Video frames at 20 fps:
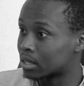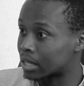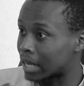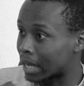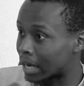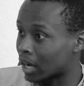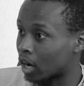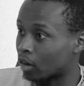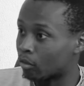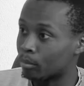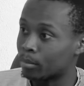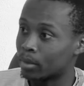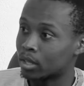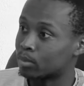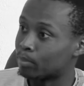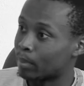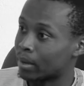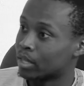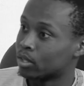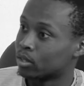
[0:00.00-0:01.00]
Getting out from the
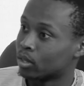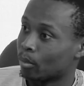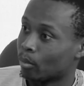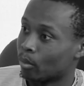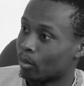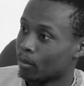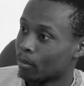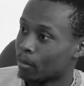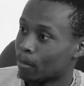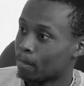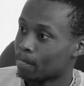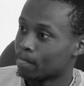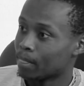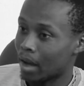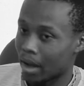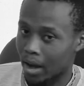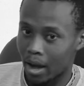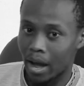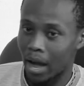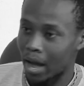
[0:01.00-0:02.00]
space. Yeah.
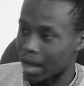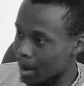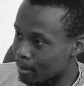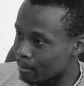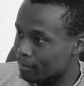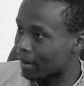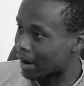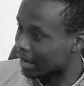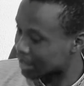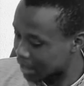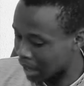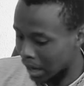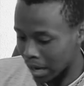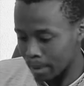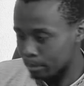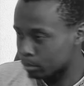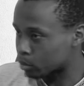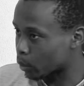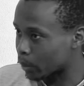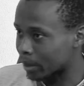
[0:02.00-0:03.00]
I am fighting,
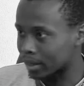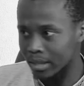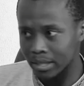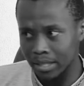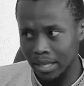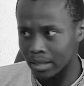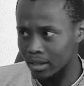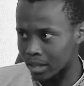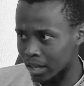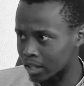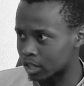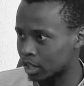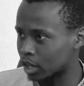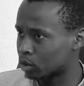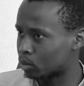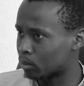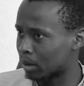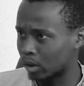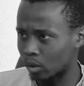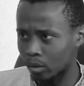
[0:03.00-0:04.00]
I am doing this and that,
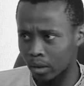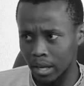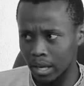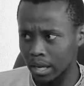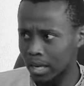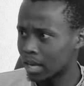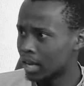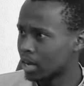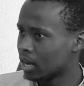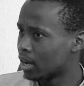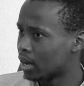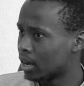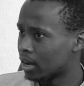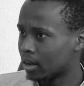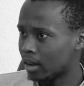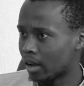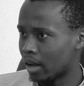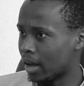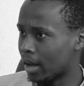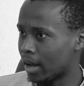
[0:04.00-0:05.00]
trying to like, okay,
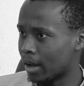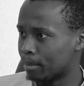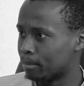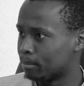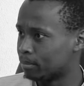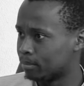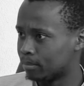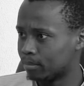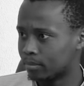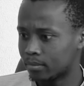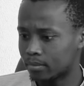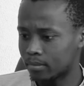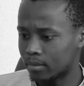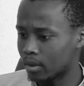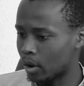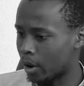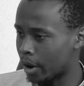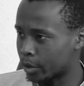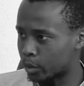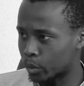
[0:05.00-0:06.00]
I
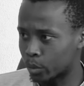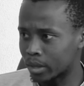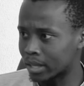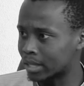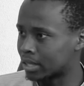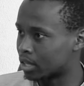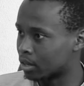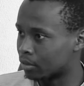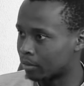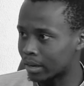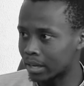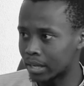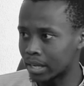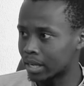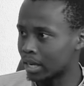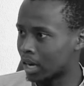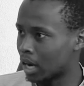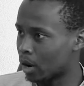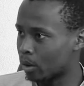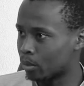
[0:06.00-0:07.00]
want to do things
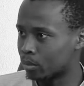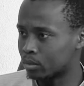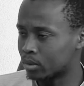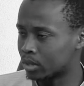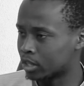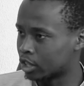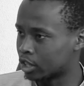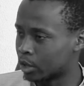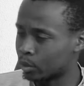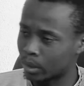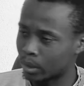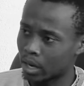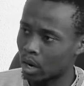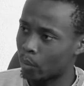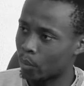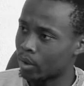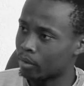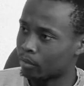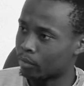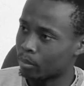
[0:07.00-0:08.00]
differently now, try to get
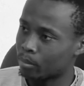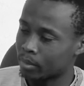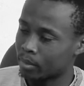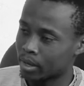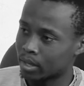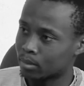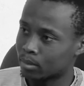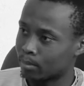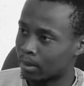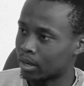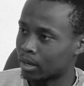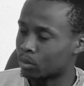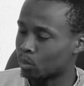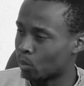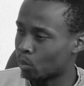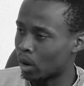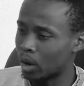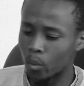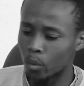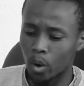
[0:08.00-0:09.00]
away from this. But
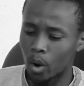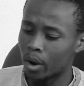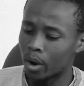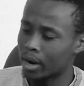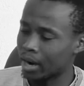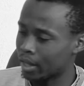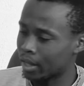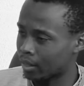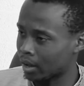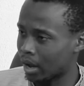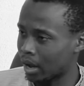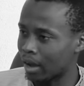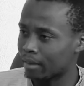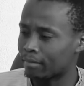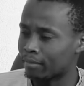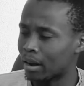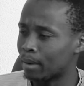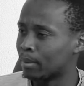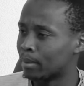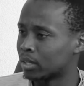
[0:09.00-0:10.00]
one way or another, I
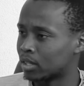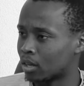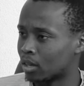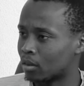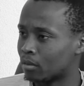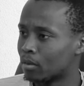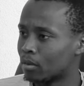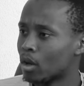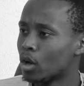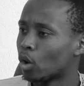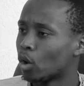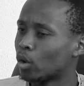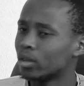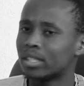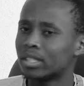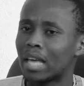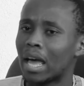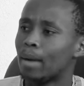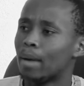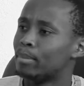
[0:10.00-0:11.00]
find myself,
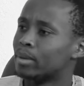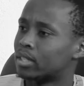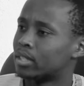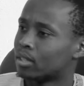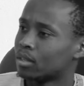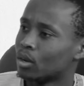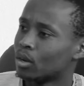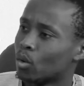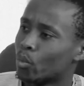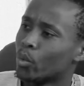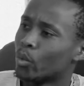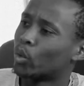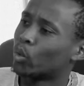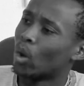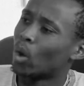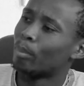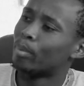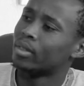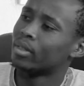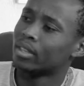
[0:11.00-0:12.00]
because it's habits. We
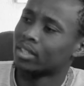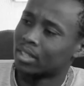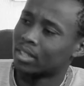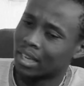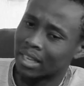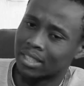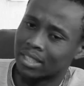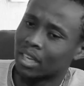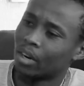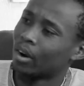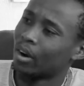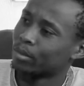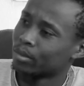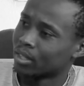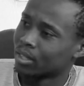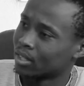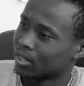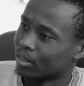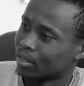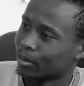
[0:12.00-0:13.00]
grew up in this thing, it
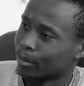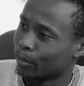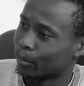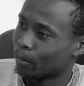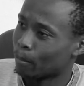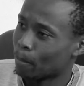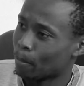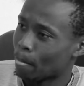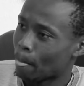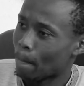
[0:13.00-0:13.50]
surrounds us, you know.